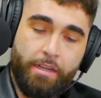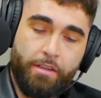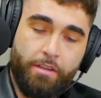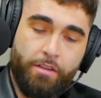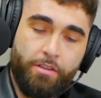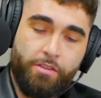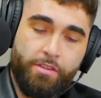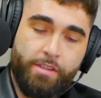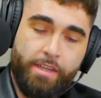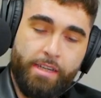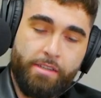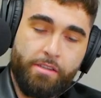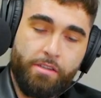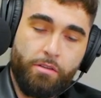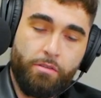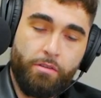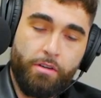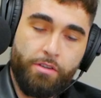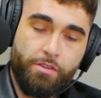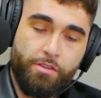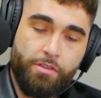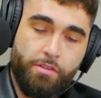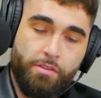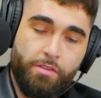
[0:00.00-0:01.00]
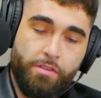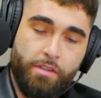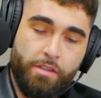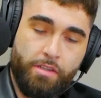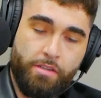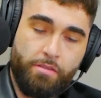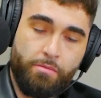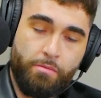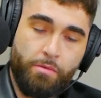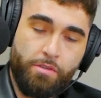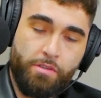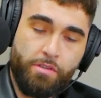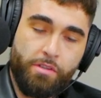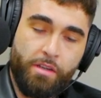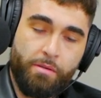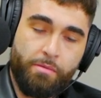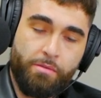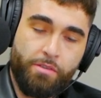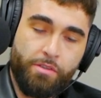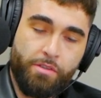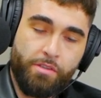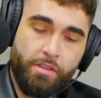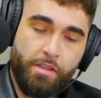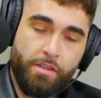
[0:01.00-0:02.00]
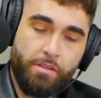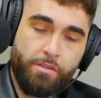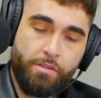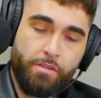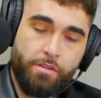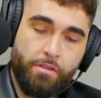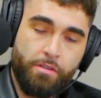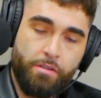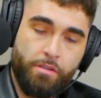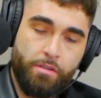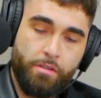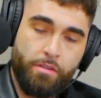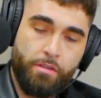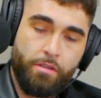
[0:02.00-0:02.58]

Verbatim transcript: You can just ask it questions, and it, most of the time it just tells you.